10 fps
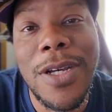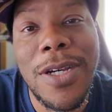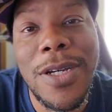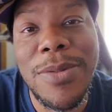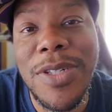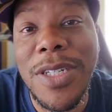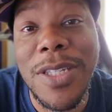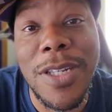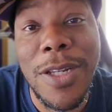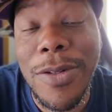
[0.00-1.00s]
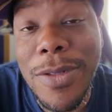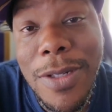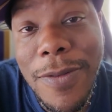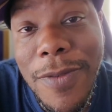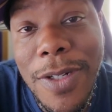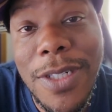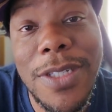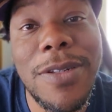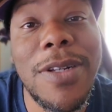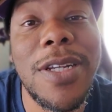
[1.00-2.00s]
Um, Justin Houston
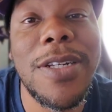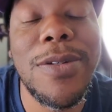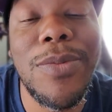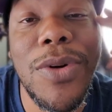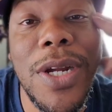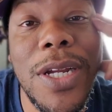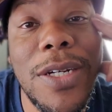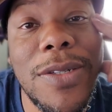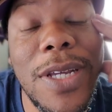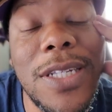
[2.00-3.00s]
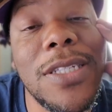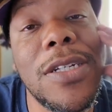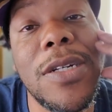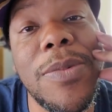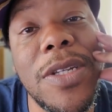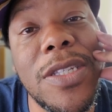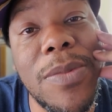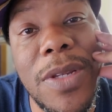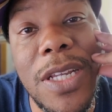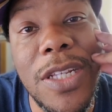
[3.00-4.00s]
versus Orlando Brown. That's going to be to
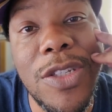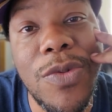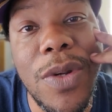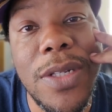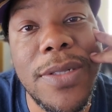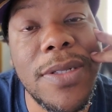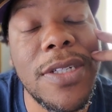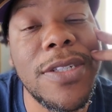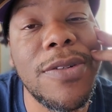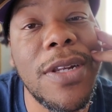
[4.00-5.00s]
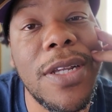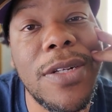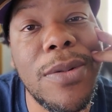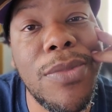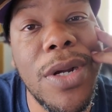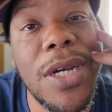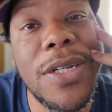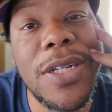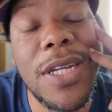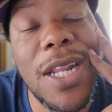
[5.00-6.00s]
me interesting because Orlando
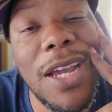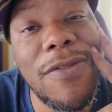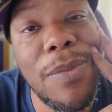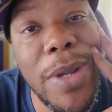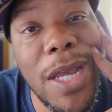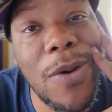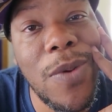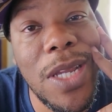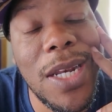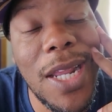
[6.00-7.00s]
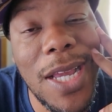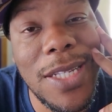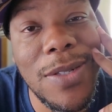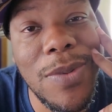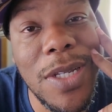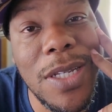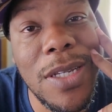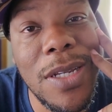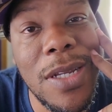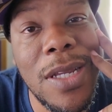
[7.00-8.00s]
Brown did have a bad week last week
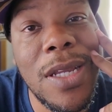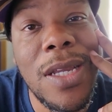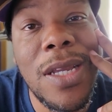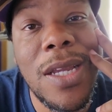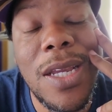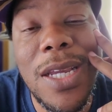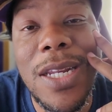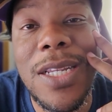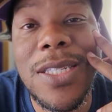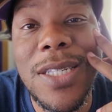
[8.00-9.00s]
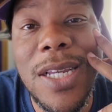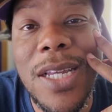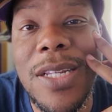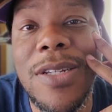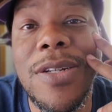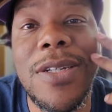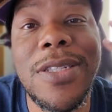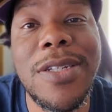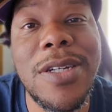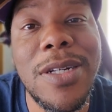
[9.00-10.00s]
and he said, you know,
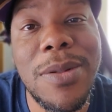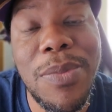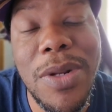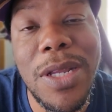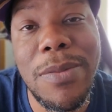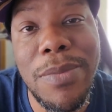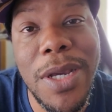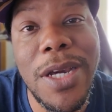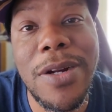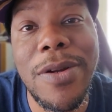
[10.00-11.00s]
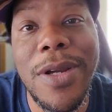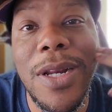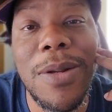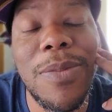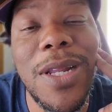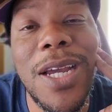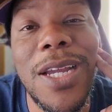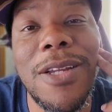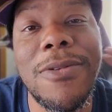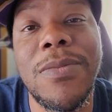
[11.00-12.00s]
he's gonna play better. And I'm like,